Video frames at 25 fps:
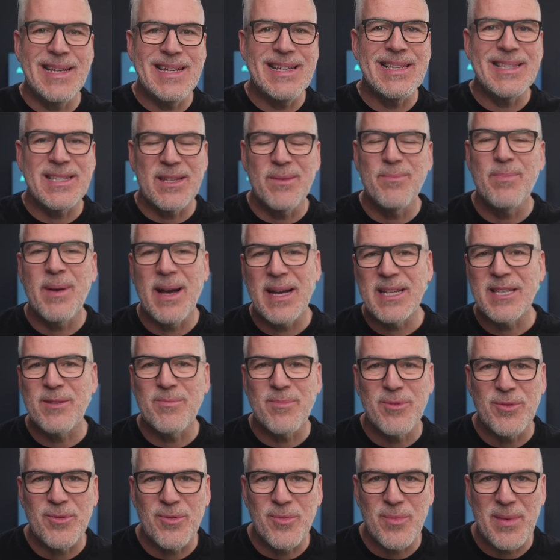is
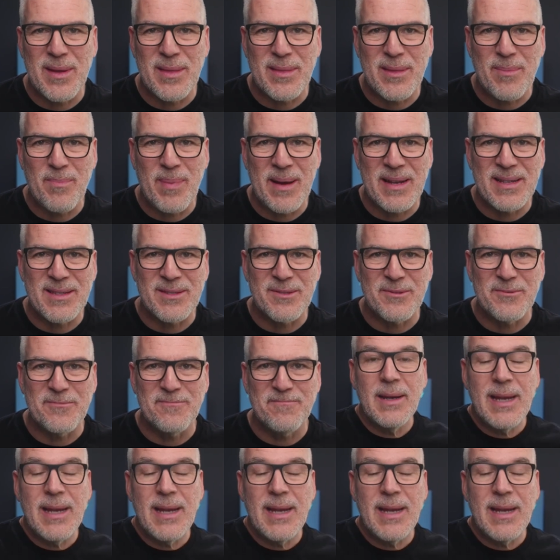compatible with the Pencil.